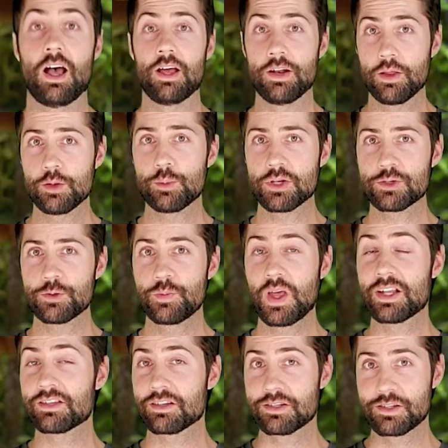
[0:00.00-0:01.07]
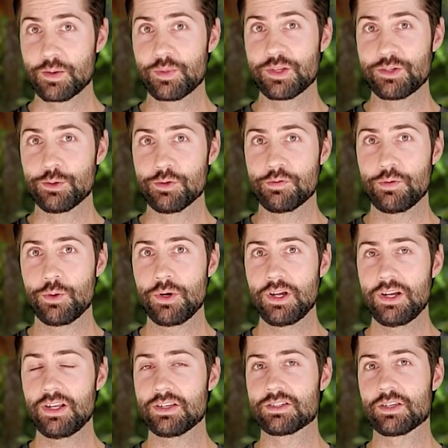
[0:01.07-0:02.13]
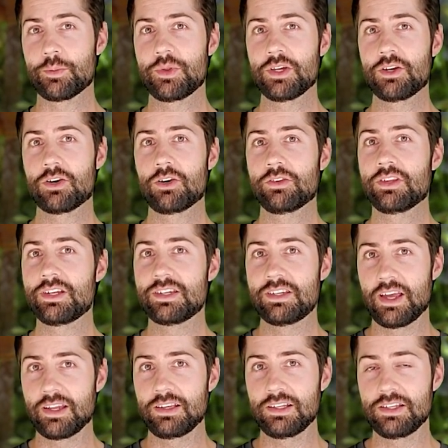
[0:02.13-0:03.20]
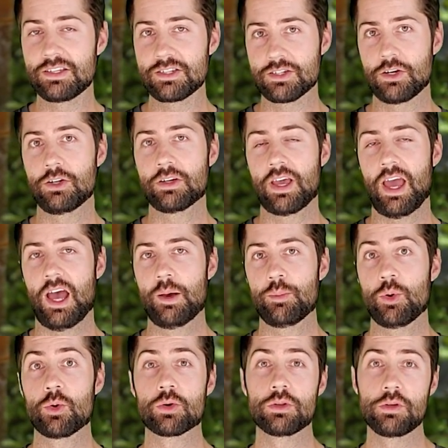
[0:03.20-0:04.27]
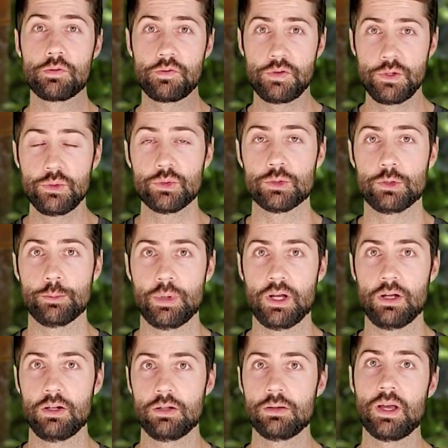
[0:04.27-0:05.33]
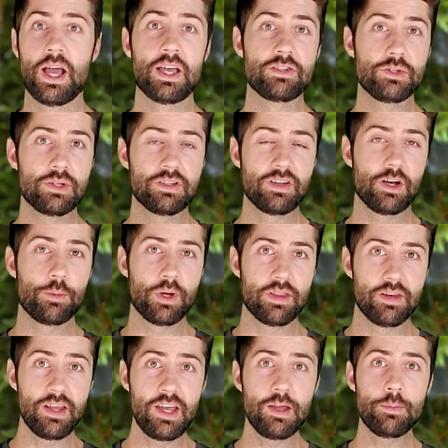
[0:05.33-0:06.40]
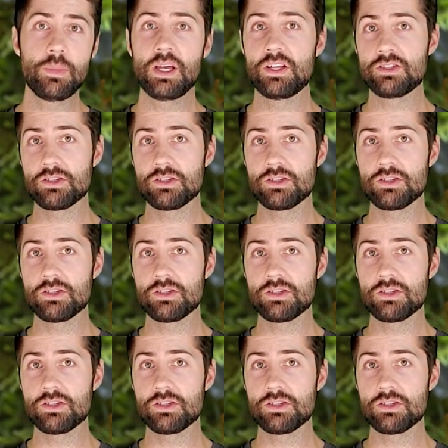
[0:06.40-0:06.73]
Another mushroom that's something to avoid is something called the deadly skullcap, or the funeral bell. As you can tell by the name, it's